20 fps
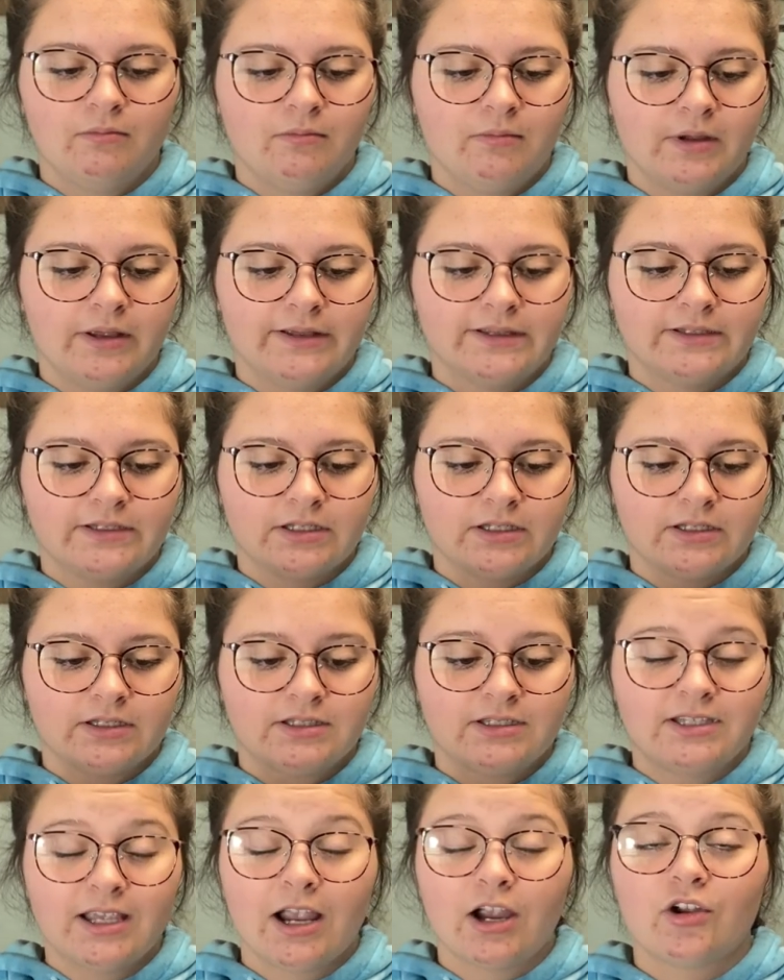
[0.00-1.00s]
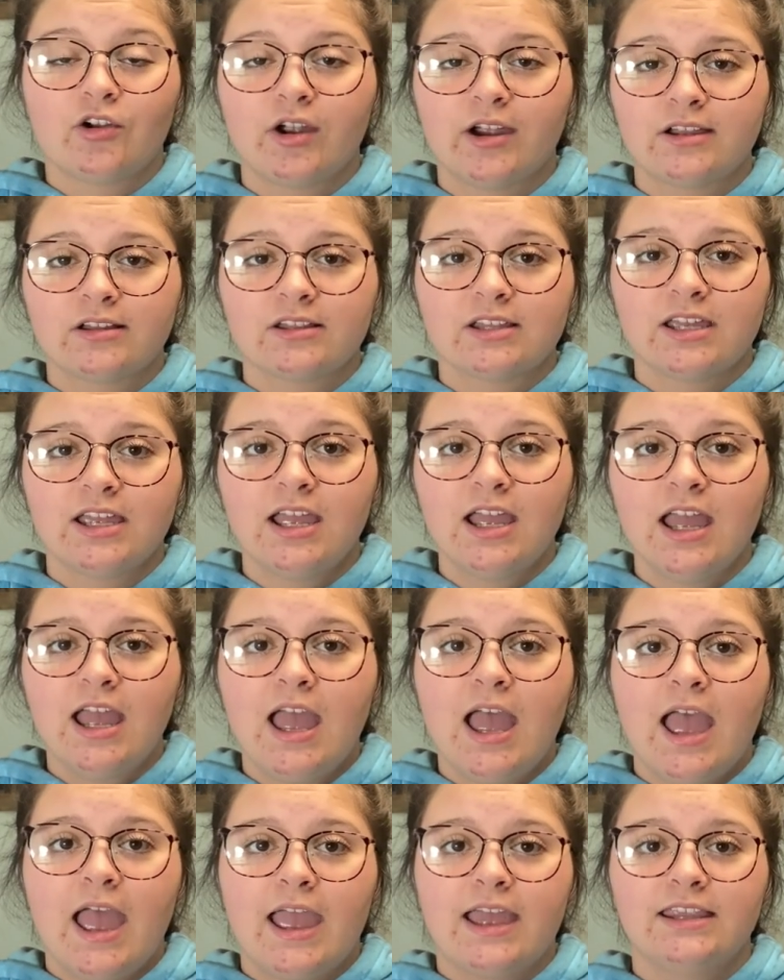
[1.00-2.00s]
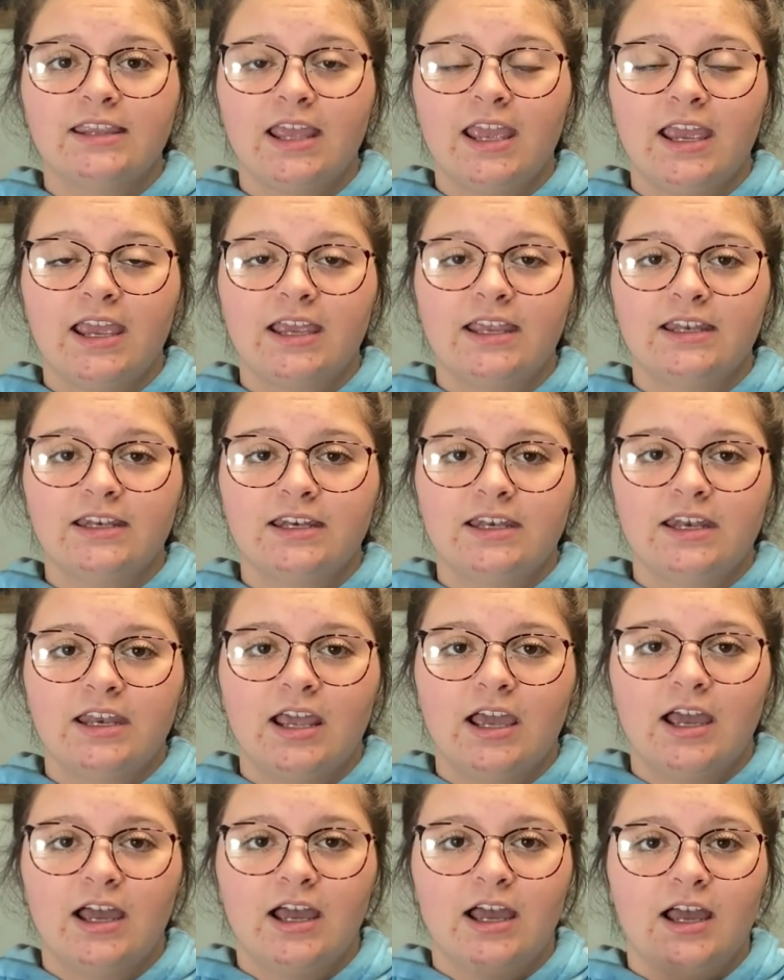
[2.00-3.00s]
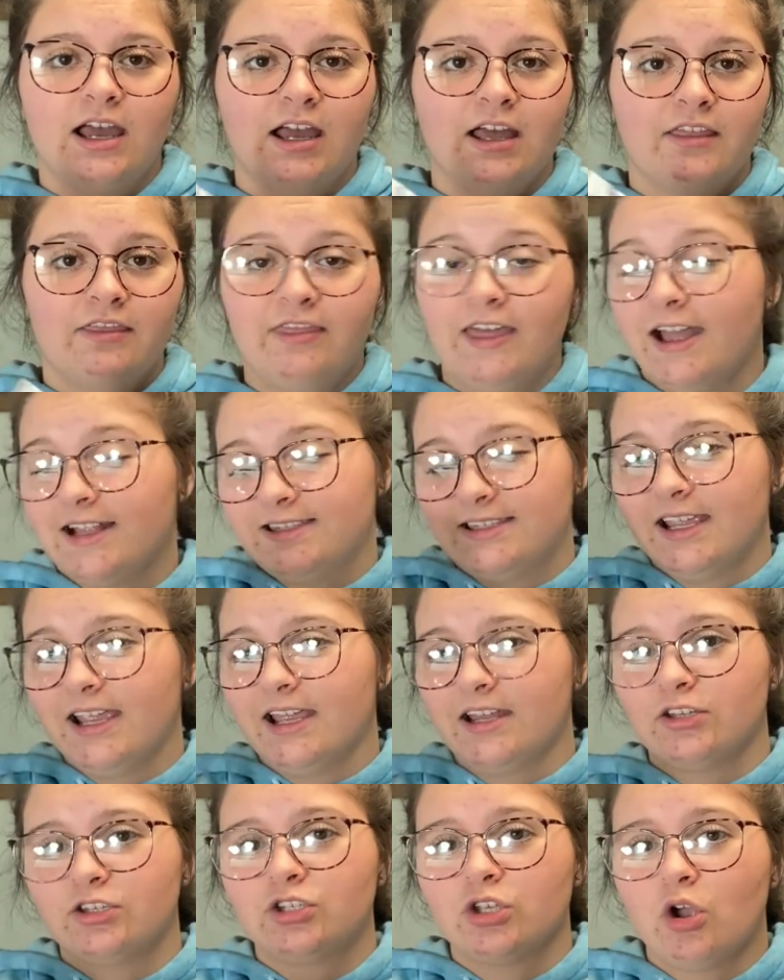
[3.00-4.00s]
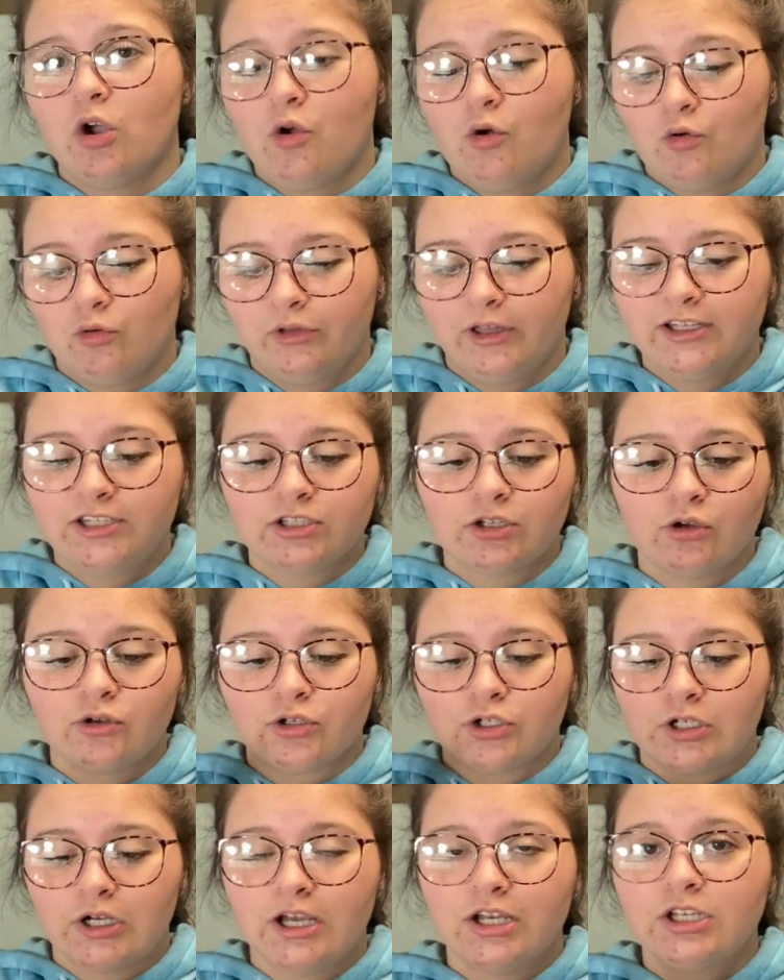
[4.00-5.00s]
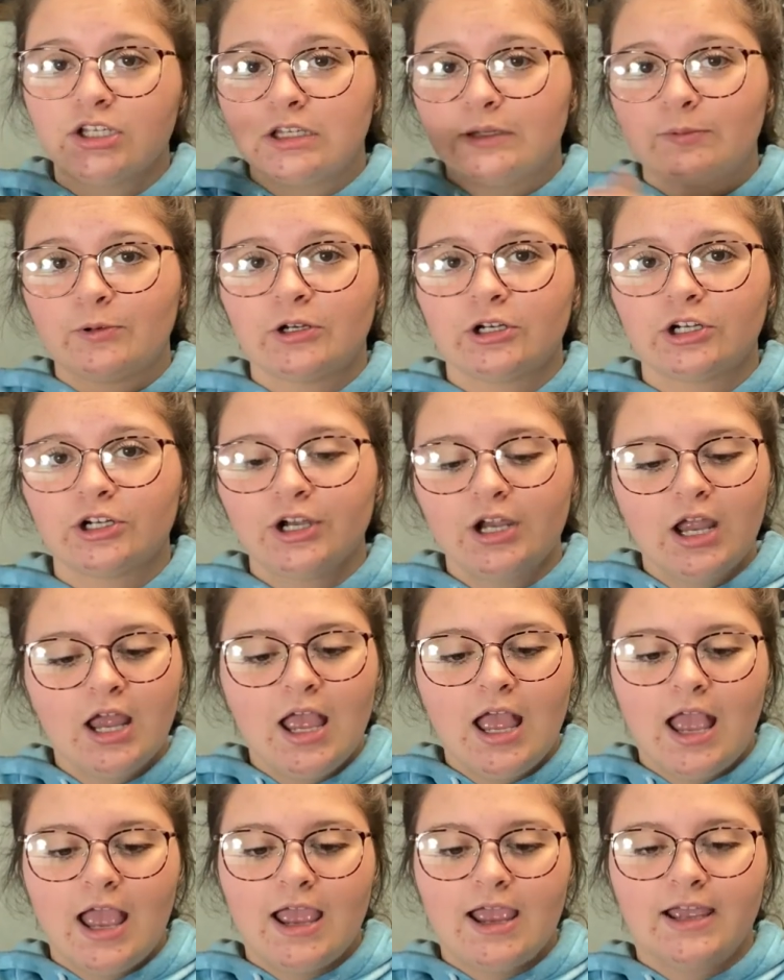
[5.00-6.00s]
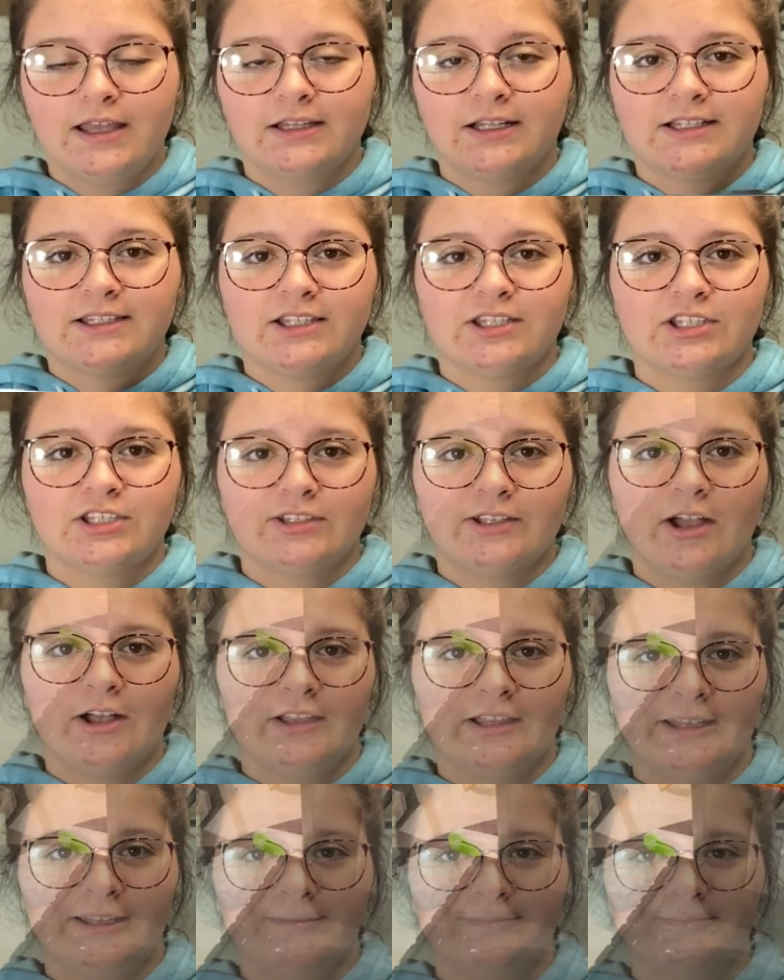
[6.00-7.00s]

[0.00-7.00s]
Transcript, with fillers: is set correctly, and then that's it. So let's go straight to the printer and let's install it.